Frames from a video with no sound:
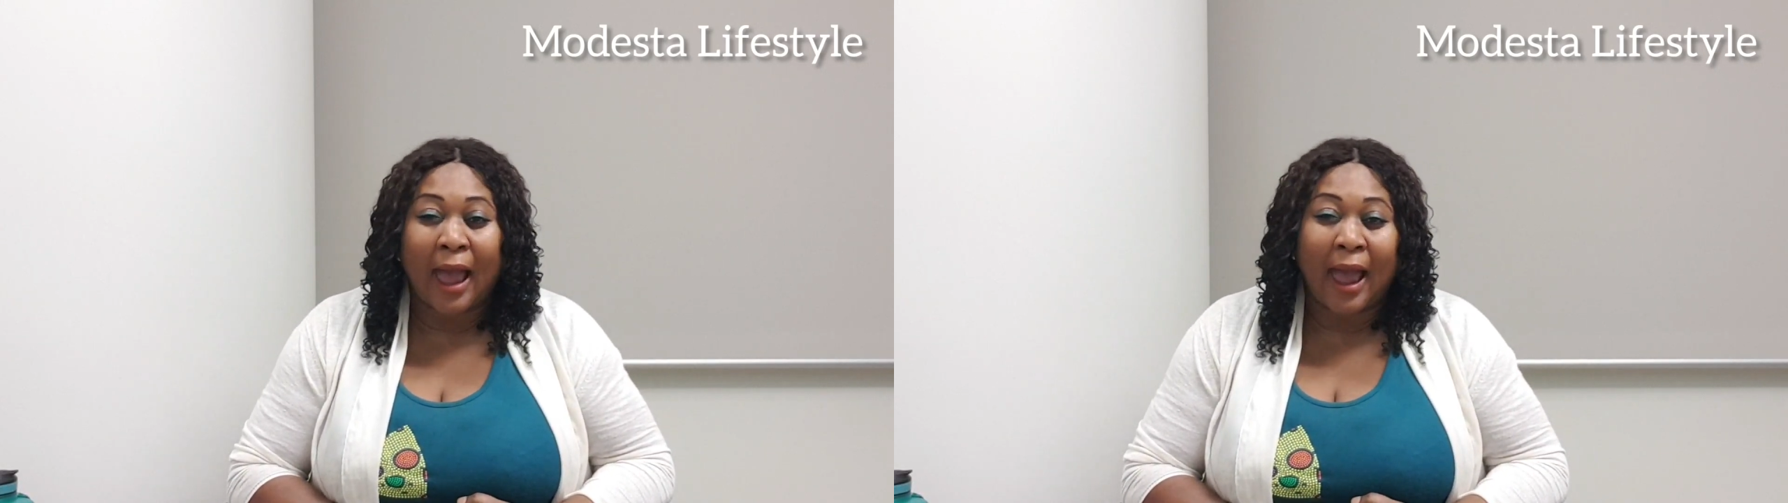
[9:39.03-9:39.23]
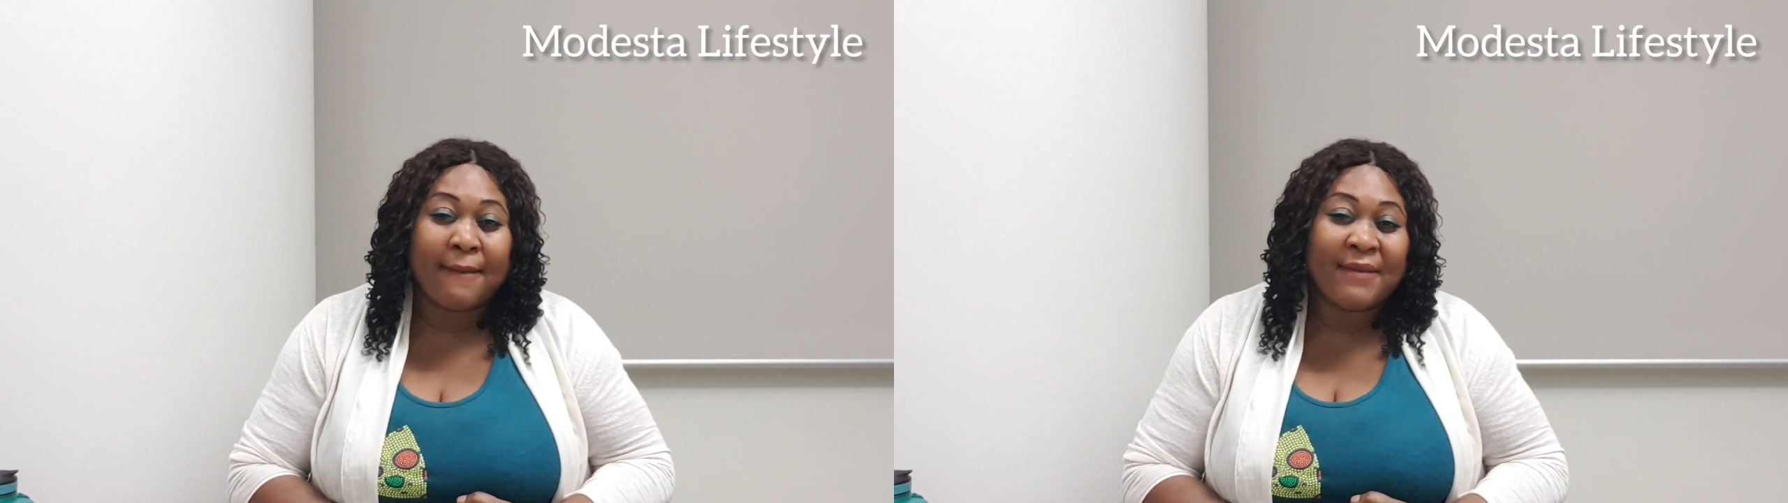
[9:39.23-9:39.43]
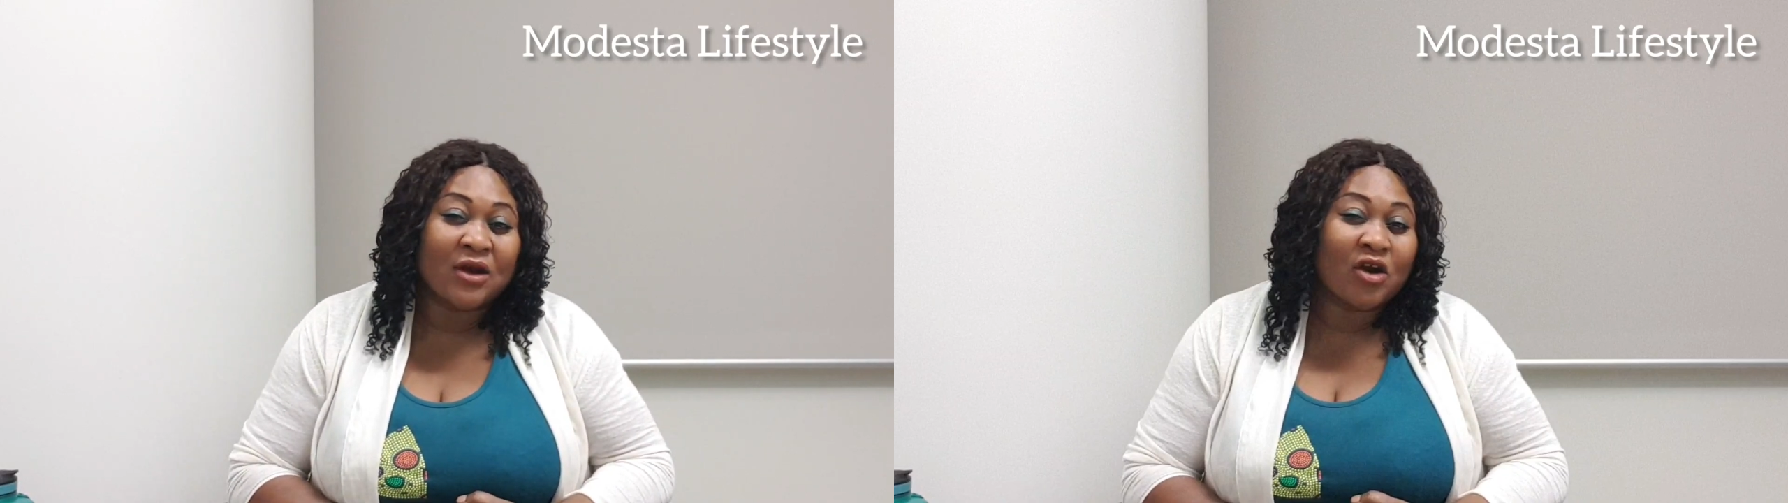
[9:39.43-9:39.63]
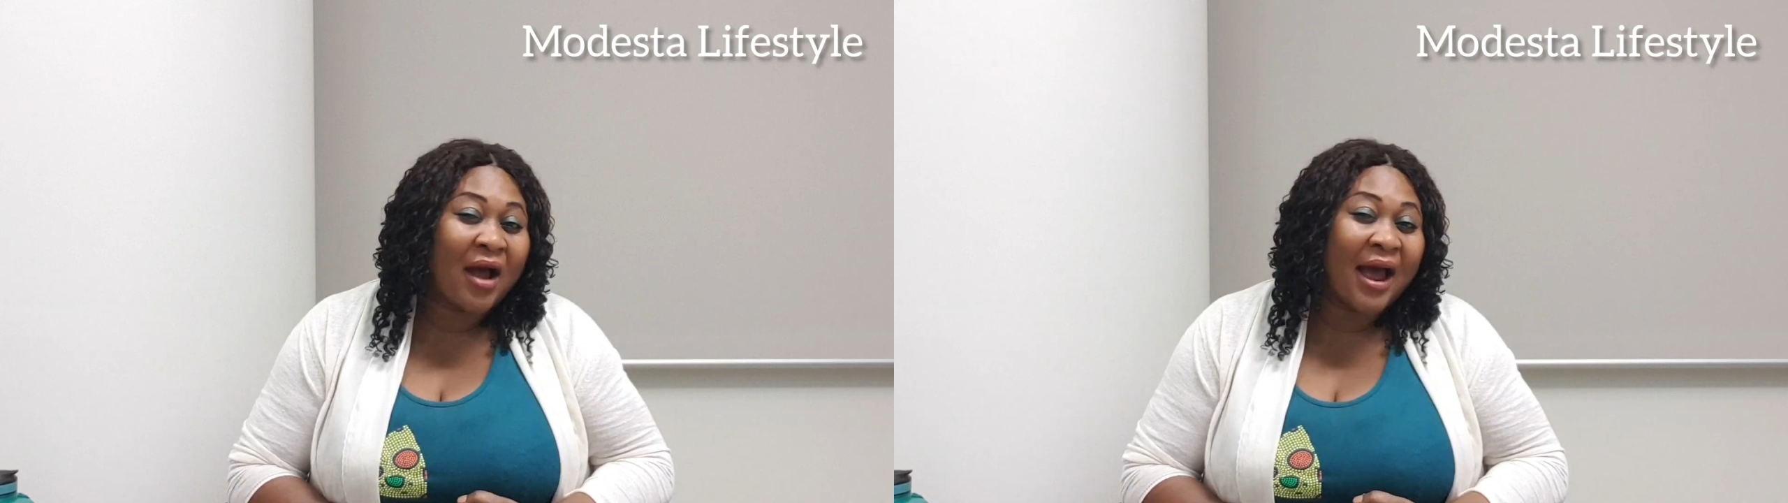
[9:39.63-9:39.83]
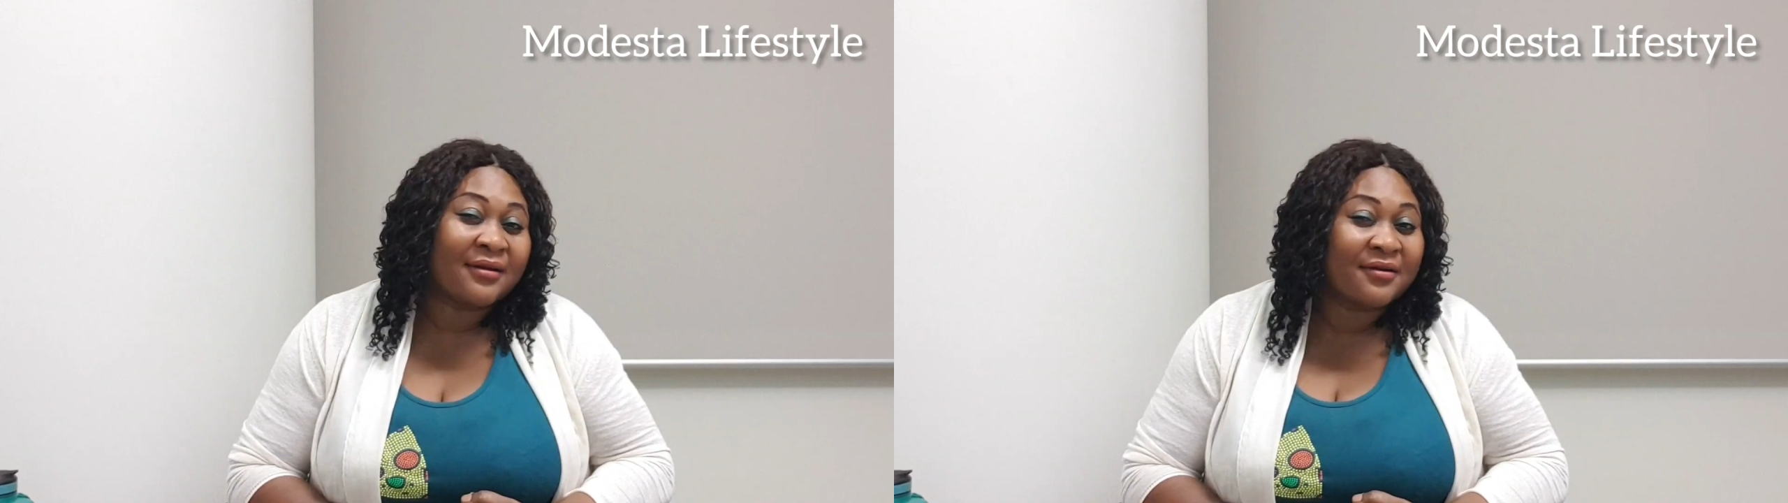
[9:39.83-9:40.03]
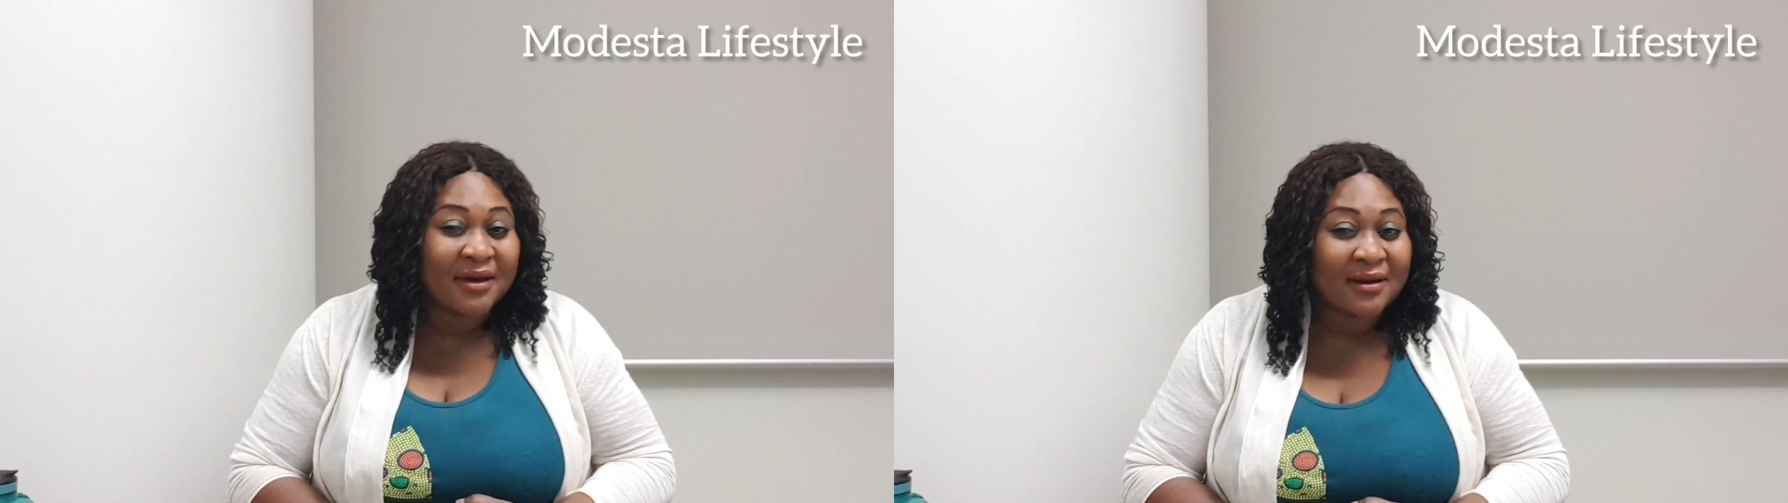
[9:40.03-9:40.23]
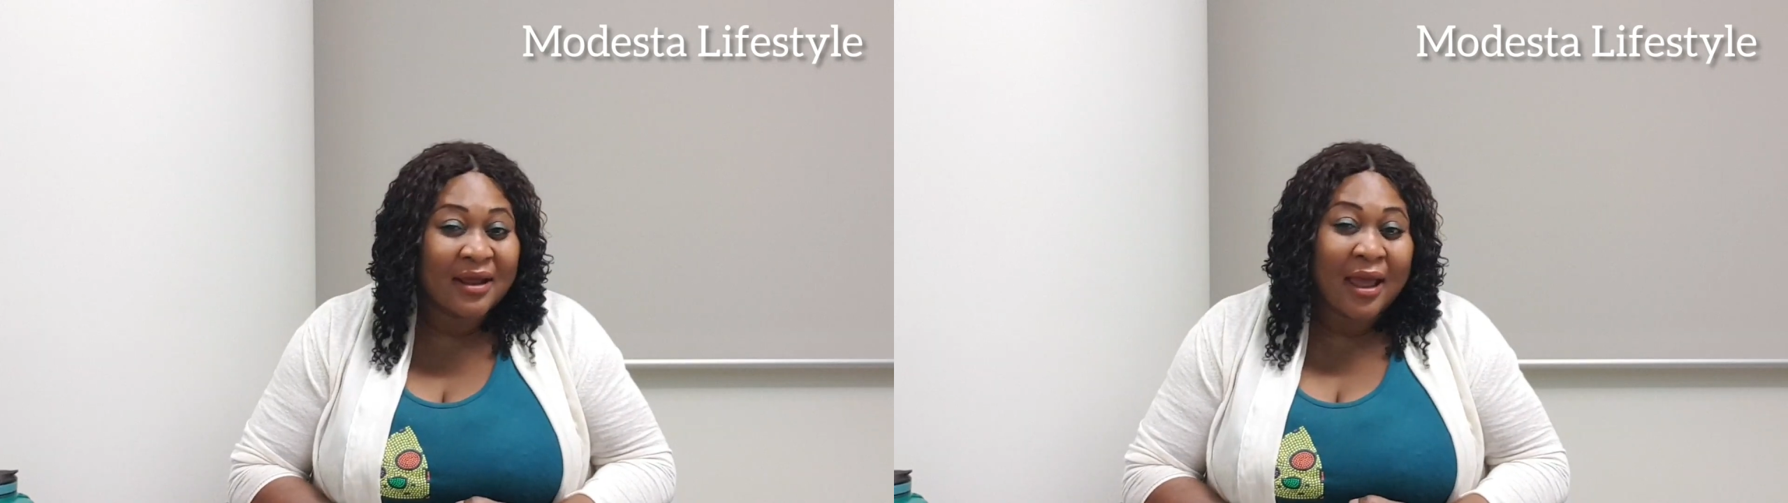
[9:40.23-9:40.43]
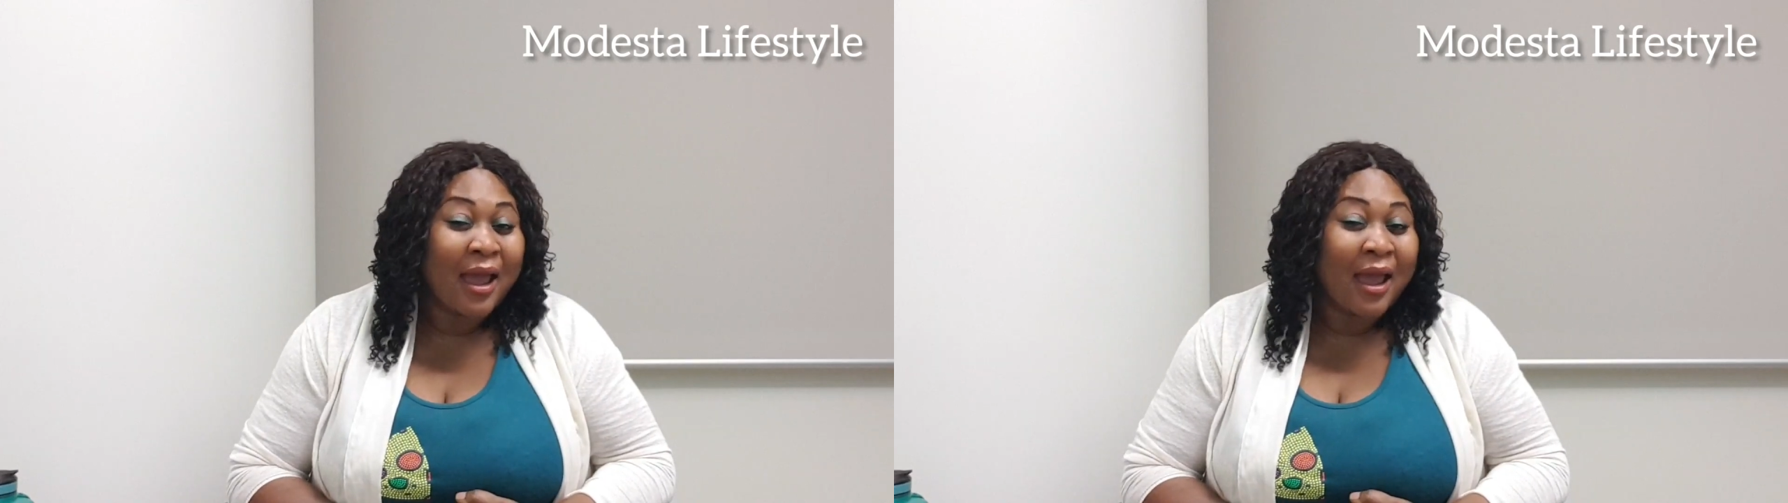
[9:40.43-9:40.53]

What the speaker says: I may not agree,